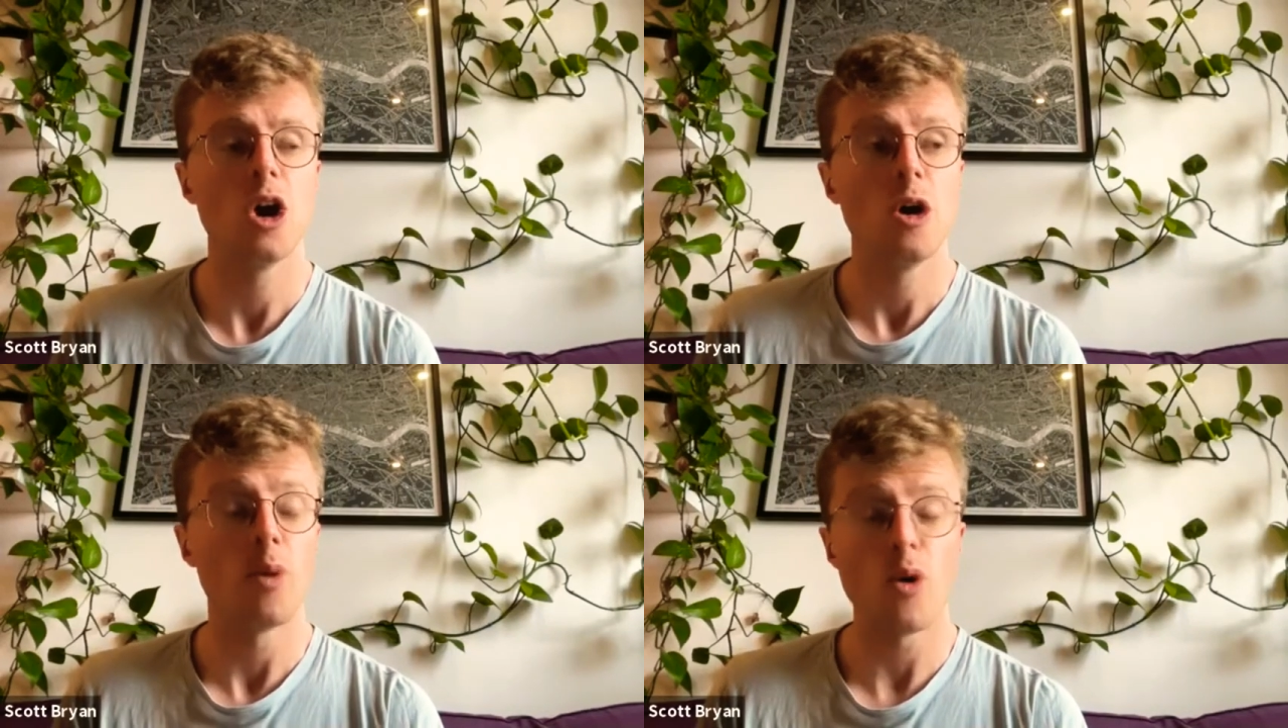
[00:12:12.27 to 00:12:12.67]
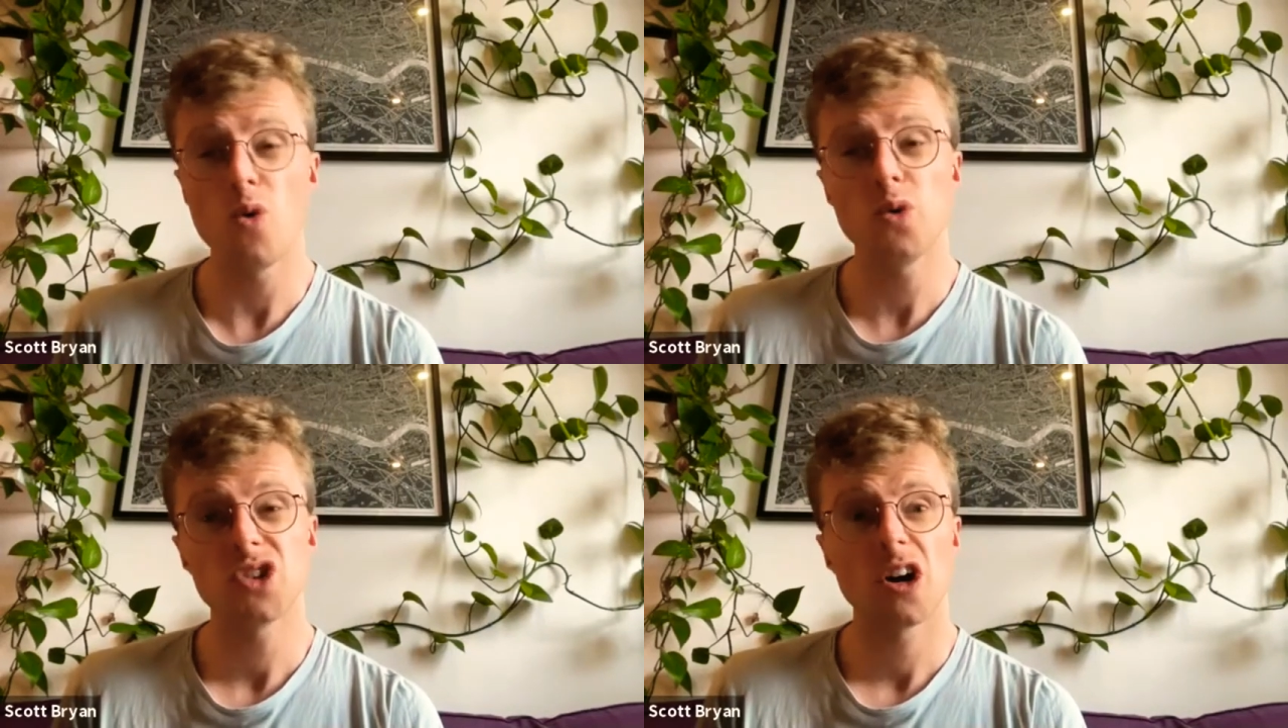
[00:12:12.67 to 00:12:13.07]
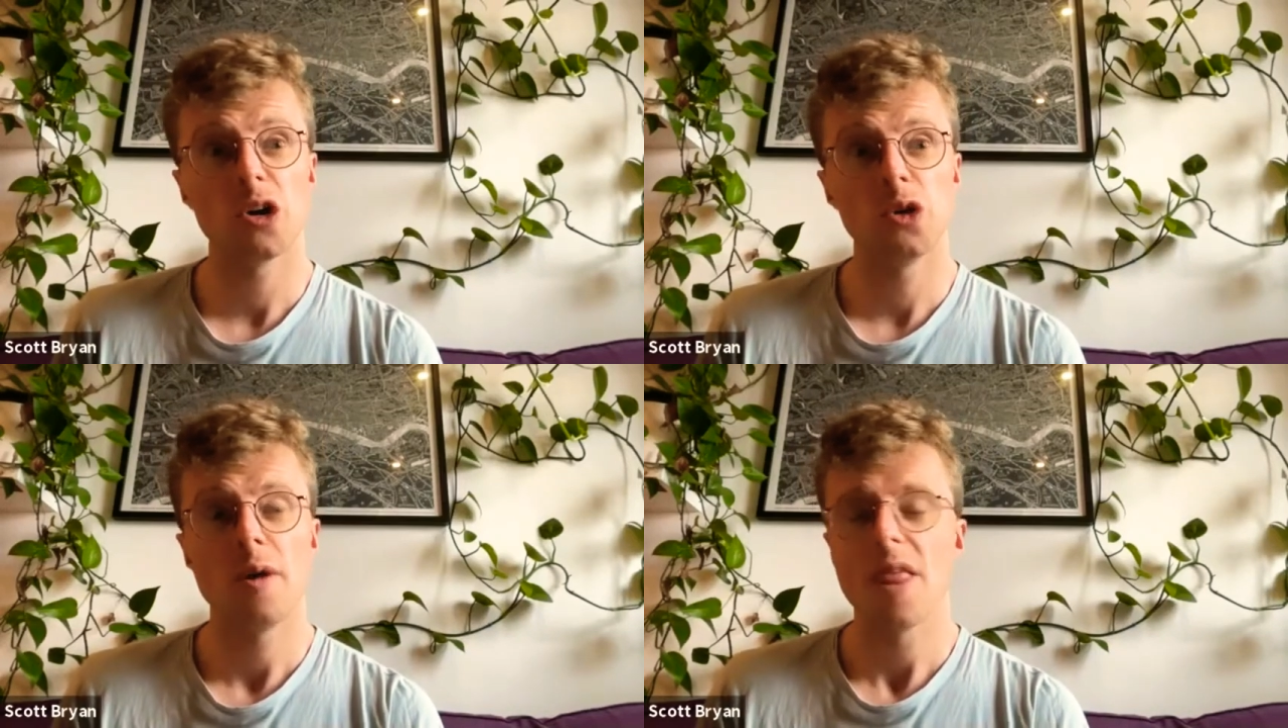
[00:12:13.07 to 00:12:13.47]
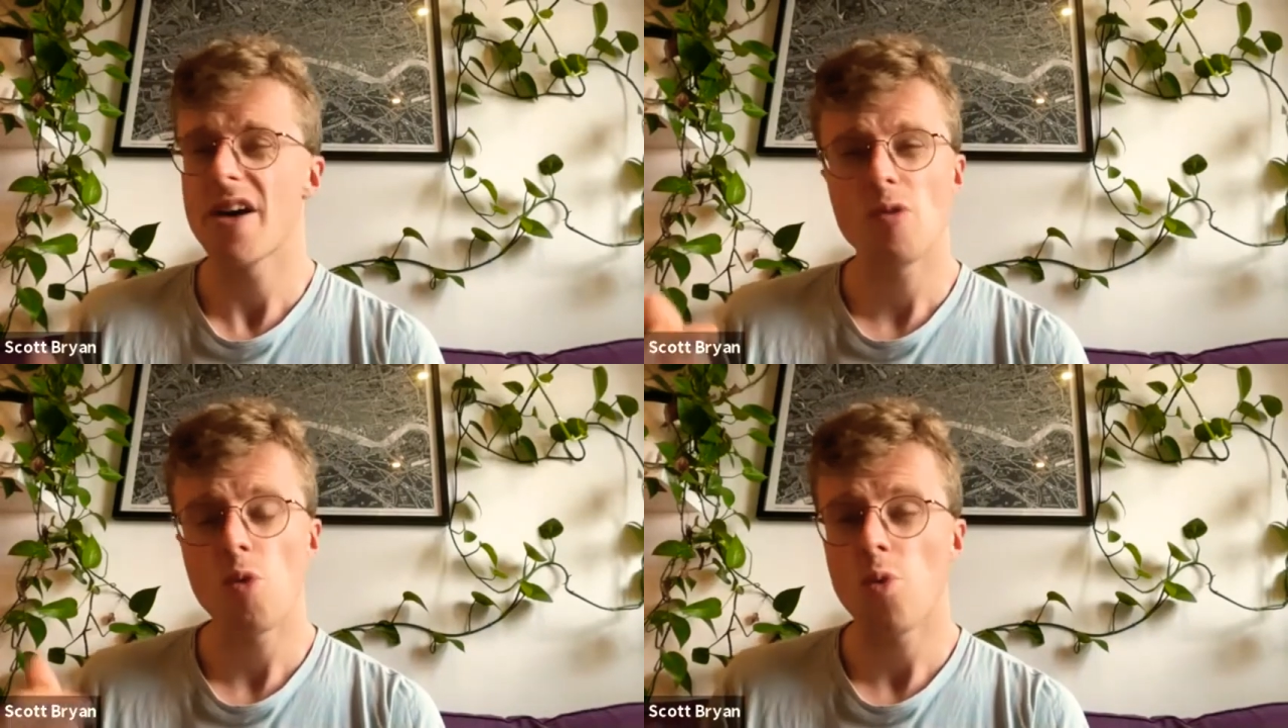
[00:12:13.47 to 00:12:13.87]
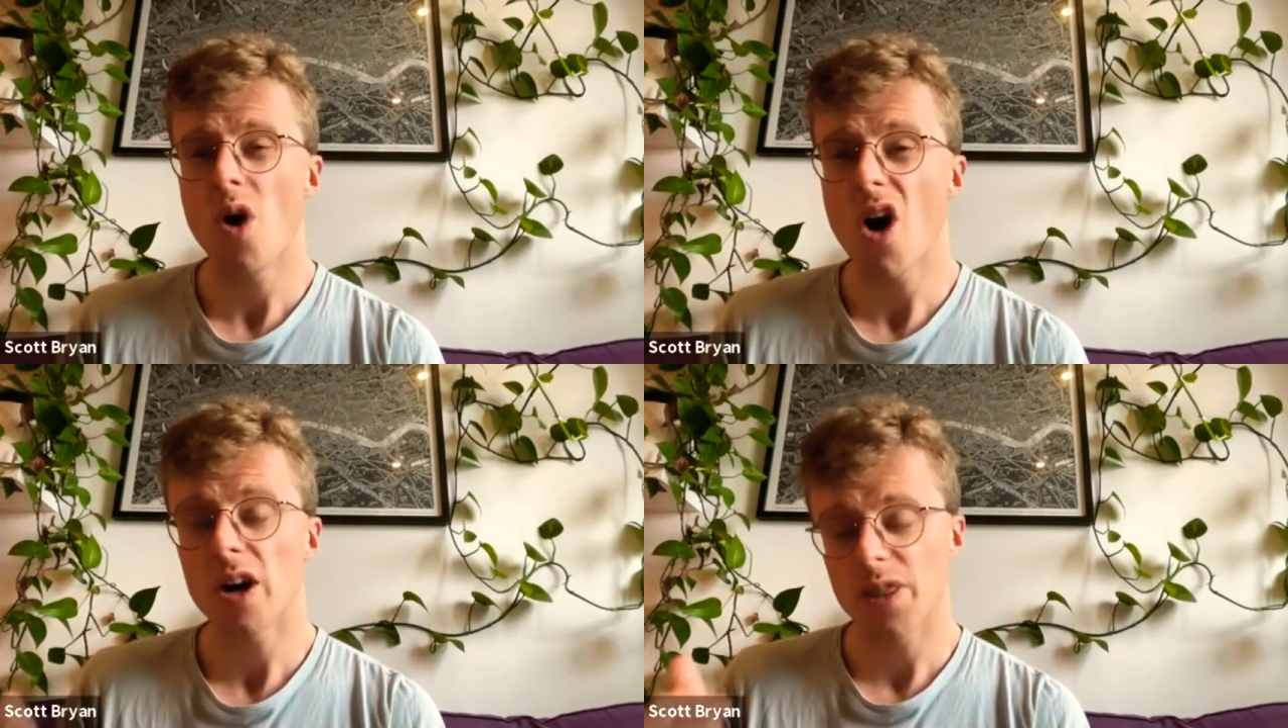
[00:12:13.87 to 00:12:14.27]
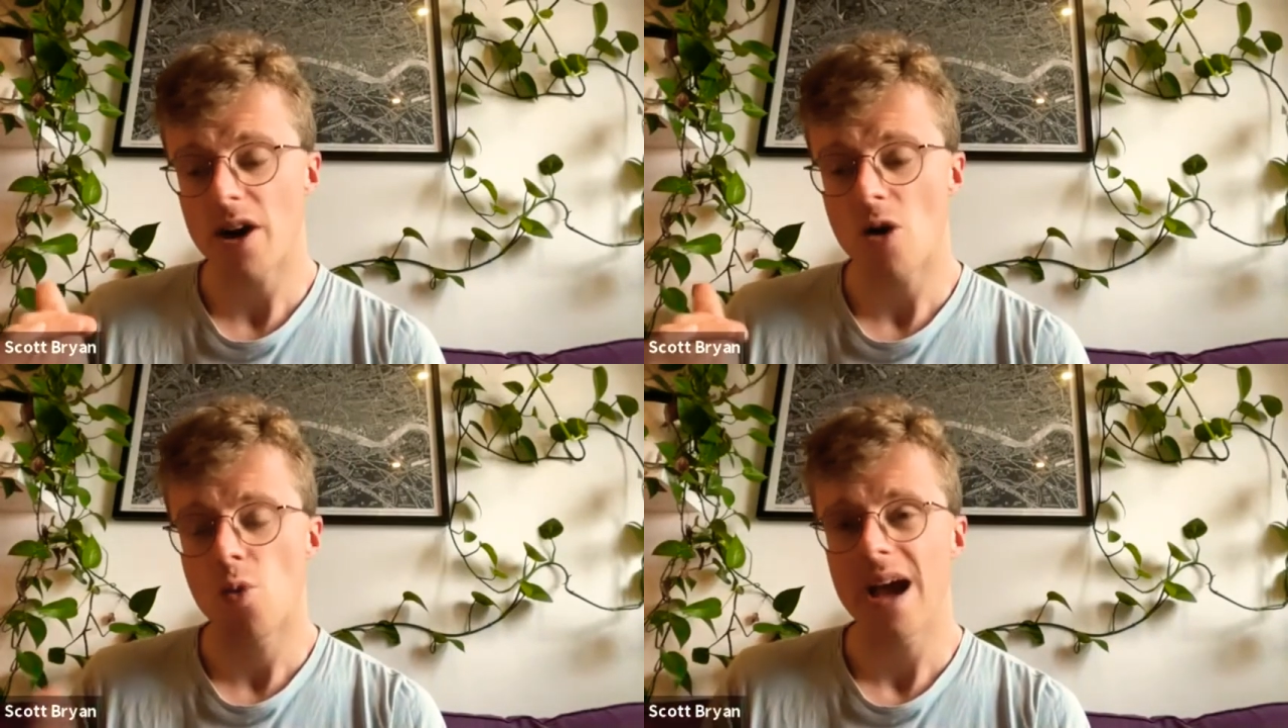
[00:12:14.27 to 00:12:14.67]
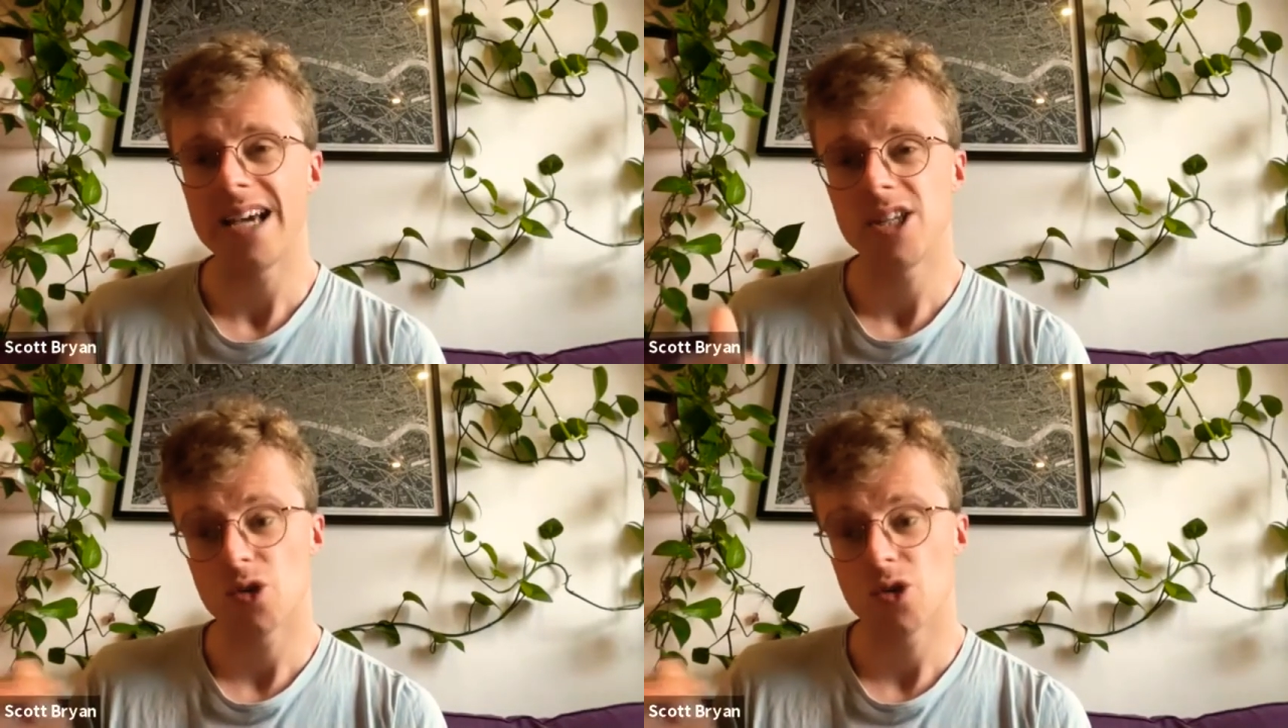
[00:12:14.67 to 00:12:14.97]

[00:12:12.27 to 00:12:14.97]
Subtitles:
But also, there are ways